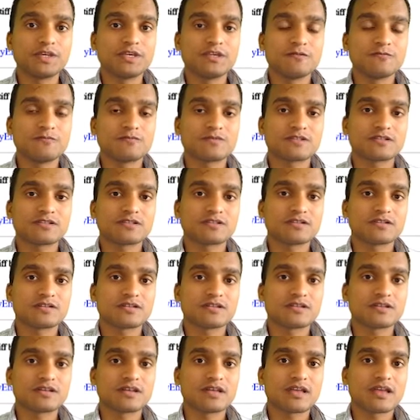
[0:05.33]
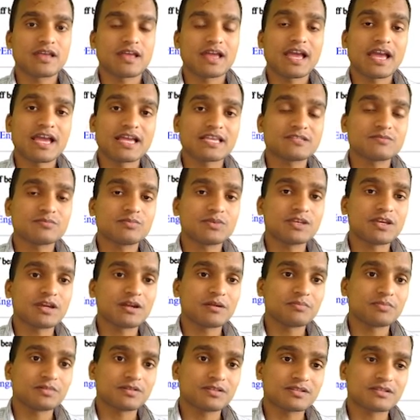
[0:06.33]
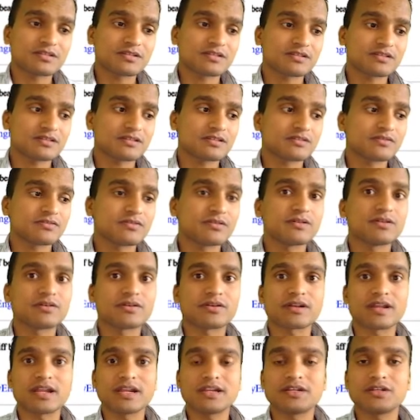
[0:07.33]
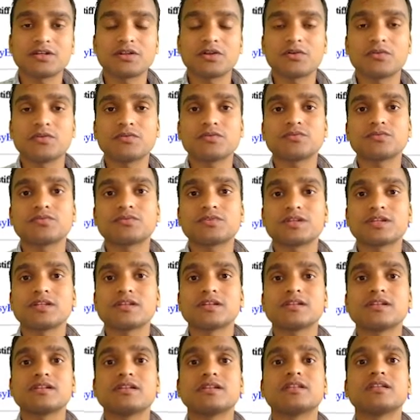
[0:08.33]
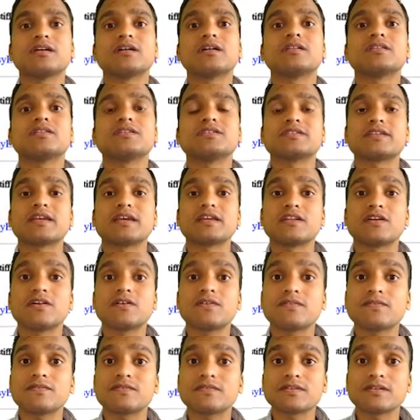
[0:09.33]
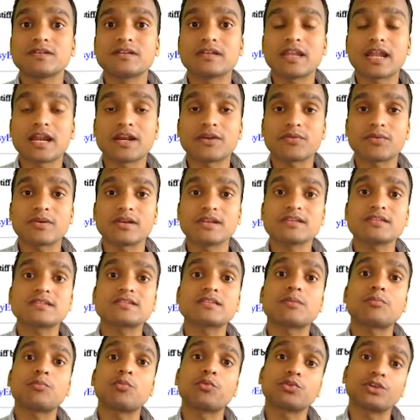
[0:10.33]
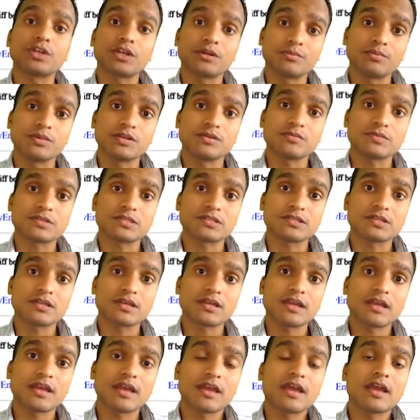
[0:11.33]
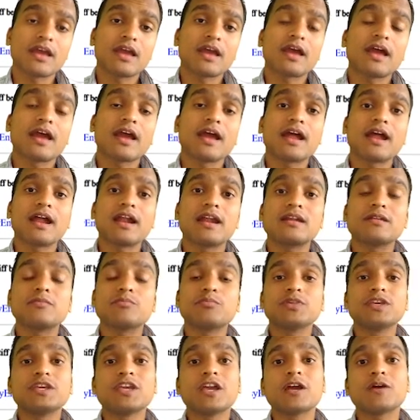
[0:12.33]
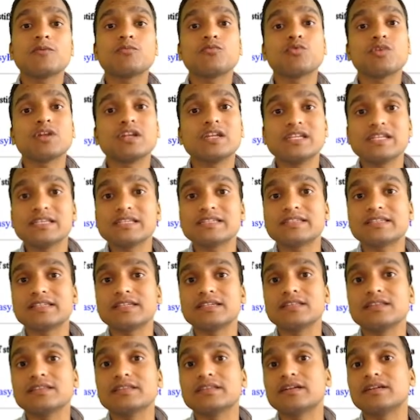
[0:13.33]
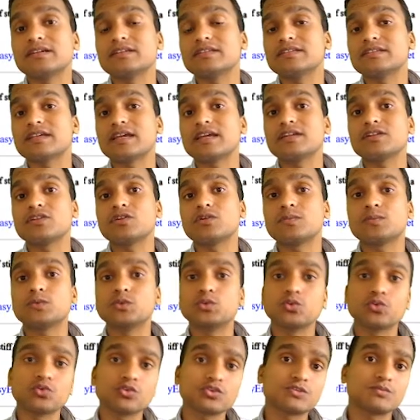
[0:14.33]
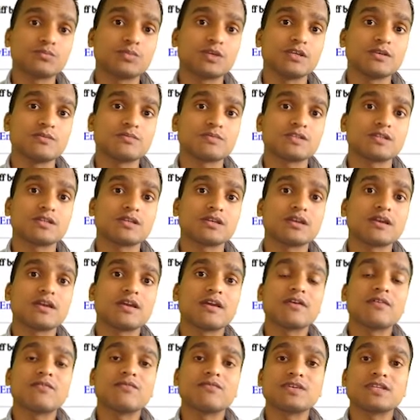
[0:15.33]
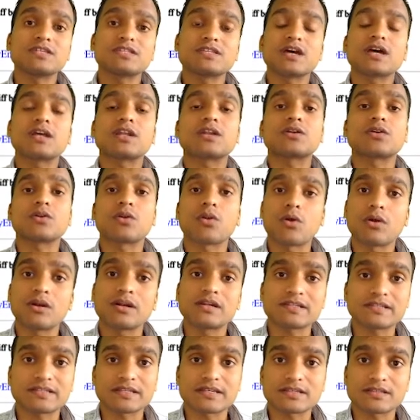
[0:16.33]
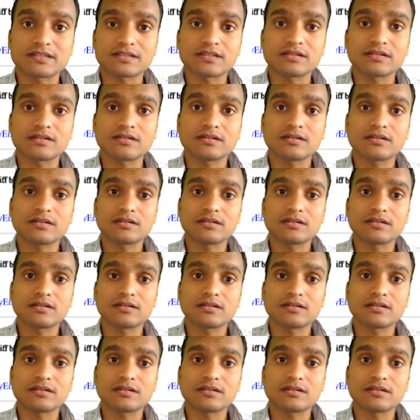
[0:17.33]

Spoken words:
beams, as we have discussed right now till the design of laterally supported beams, and we have only seen the design of those beams which are rolled section.